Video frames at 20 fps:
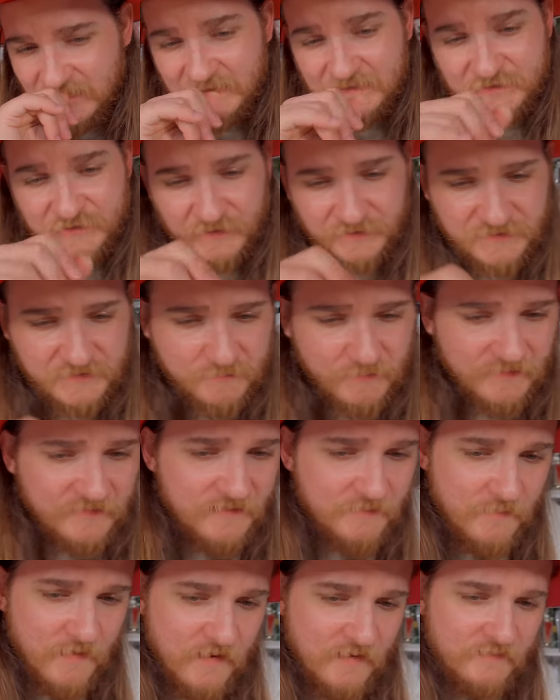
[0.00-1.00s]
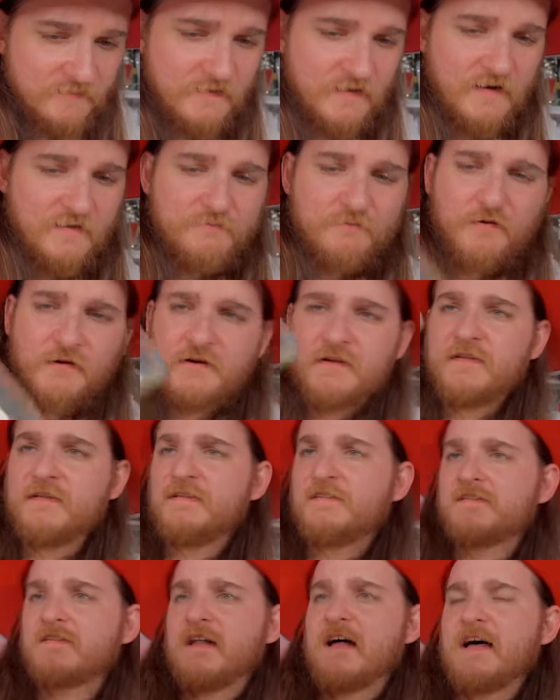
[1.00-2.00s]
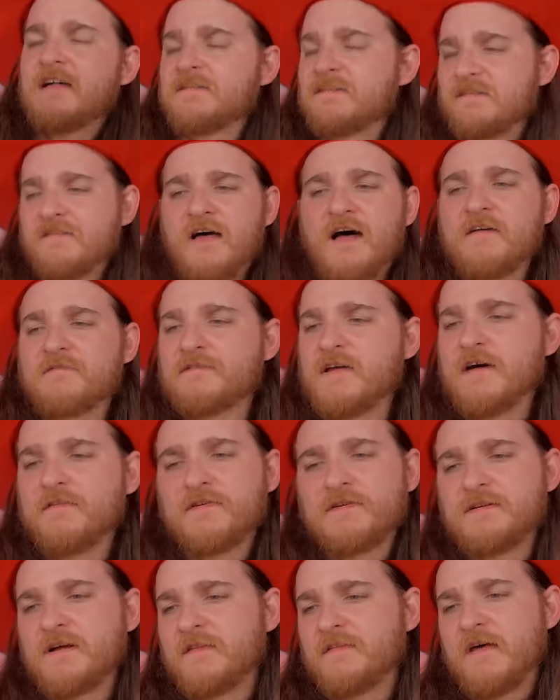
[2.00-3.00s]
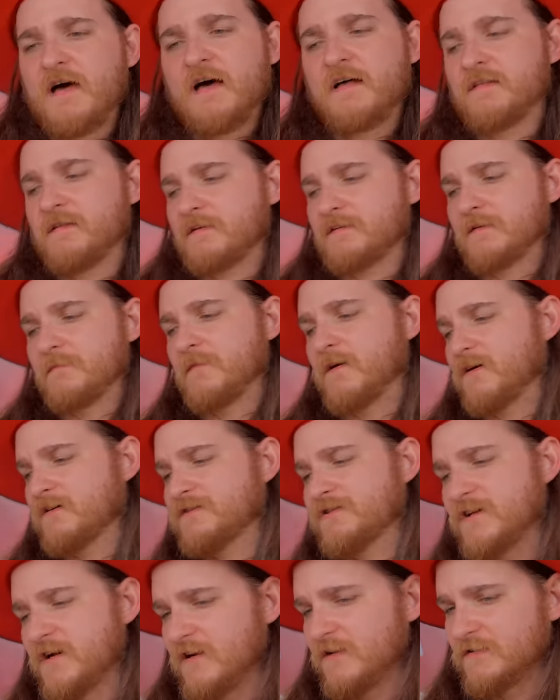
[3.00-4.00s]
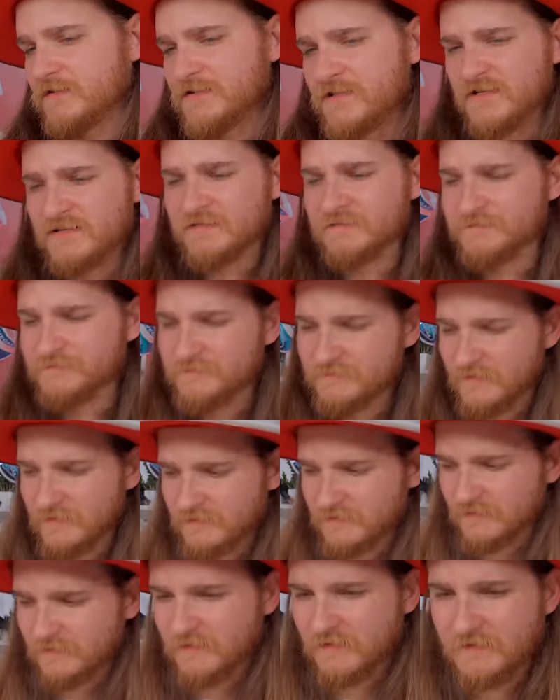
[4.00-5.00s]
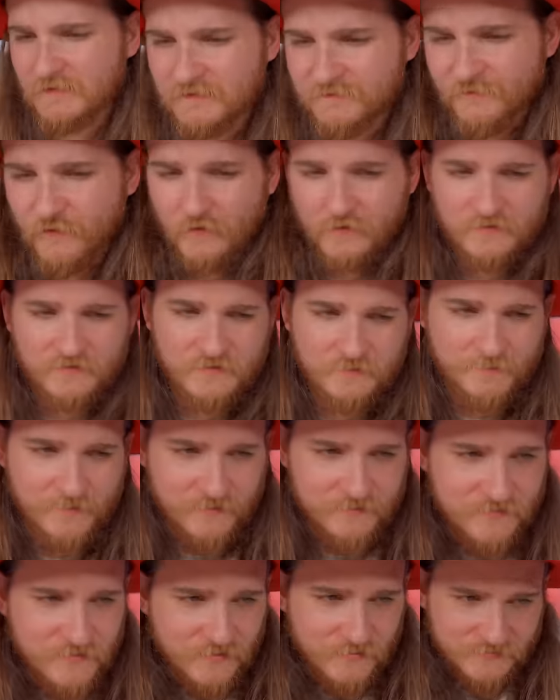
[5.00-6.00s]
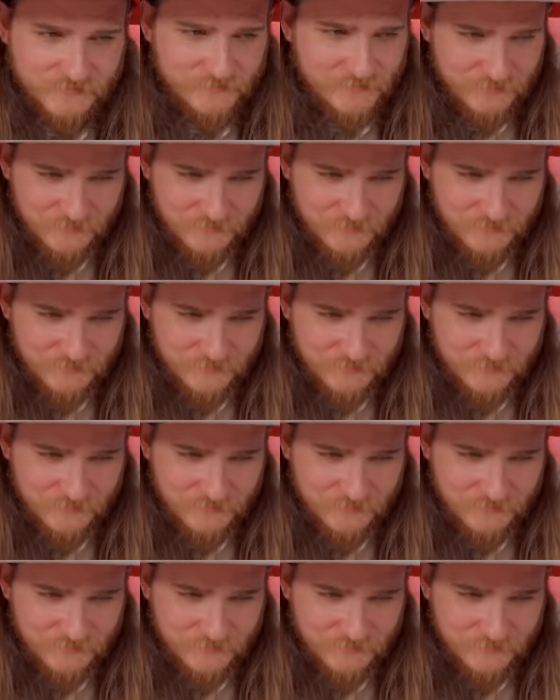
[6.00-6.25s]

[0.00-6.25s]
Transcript: Like judging by the amount that I put in these glasses, I've definitely done the like the milk challenge. Like the four liter milk challenge for